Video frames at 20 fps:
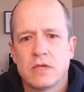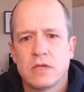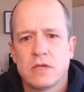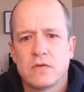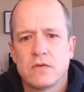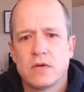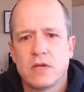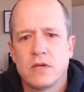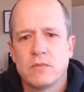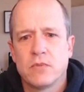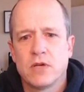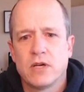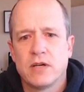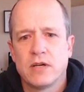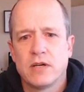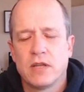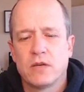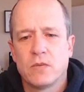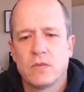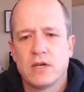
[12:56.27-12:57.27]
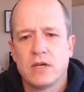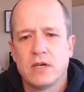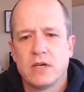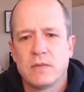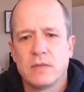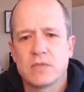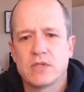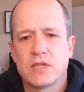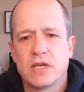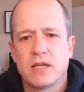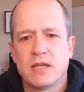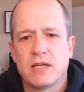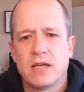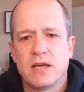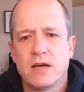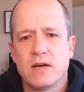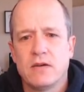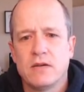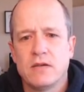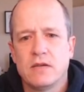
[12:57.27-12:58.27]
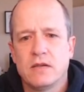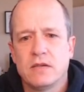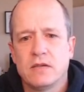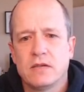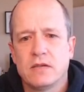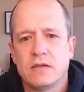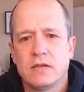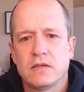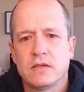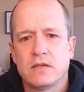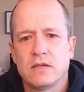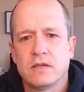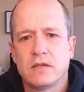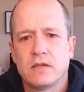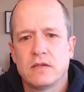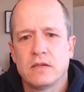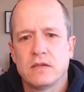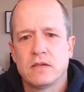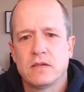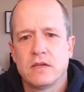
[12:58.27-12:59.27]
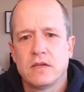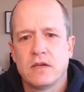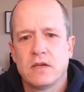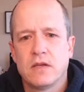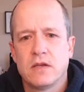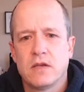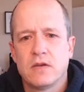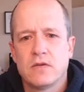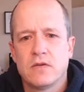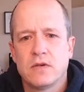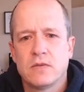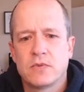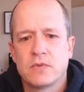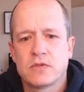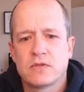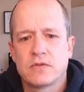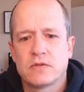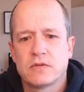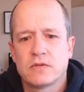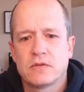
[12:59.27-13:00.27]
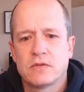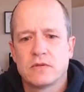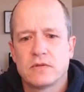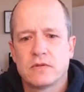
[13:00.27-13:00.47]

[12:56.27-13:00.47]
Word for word: go ahead and put another one upside down. Oops.